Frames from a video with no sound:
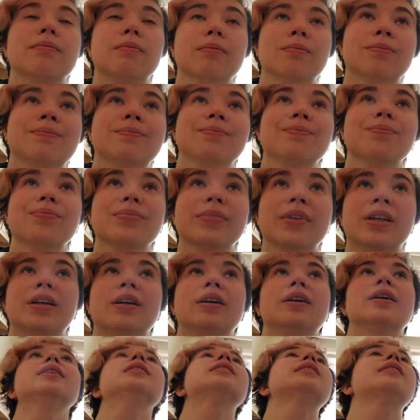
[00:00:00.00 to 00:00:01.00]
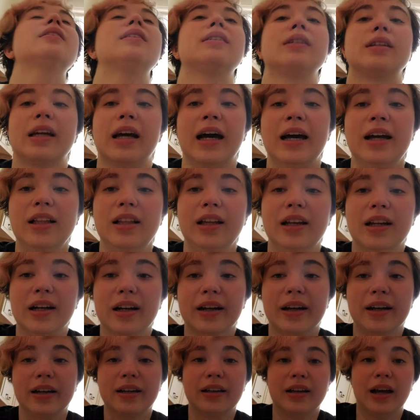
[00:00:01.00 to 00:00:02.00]
Kylie
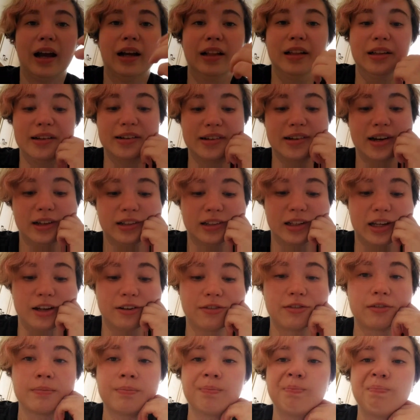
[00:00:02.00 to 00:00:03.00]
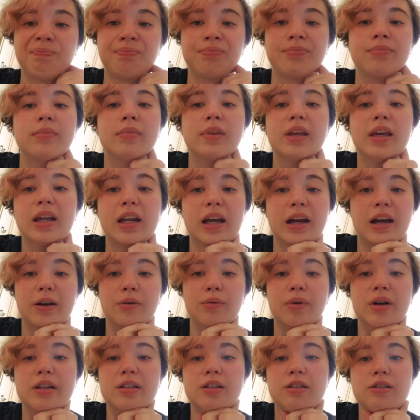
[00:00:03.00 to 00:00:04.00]
Schnecklov, and I
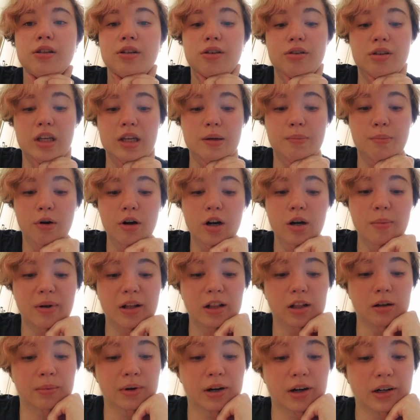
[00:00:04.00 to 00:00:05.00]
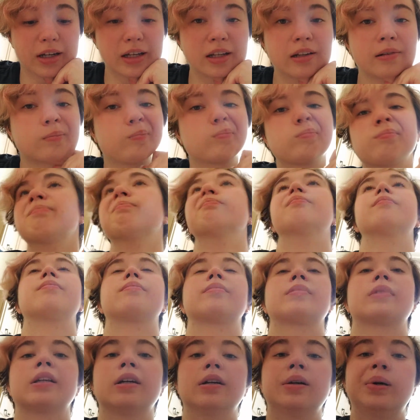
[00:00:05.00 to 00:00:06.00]
went to the Portobello Market.
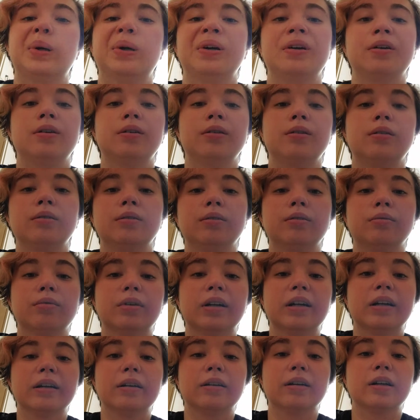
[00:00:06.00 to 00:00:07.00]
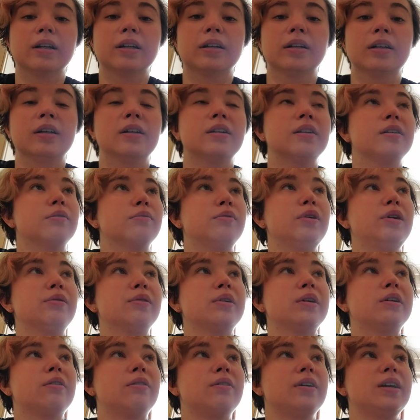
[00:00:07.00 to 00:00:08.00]
Well, we
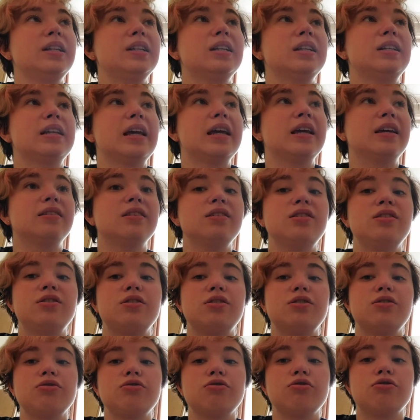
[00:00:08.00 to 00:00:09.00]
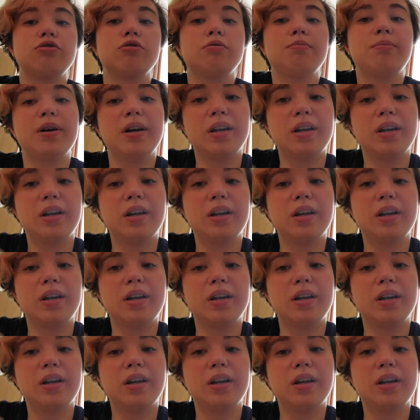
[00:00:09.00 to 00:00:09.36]
were going to take the tube,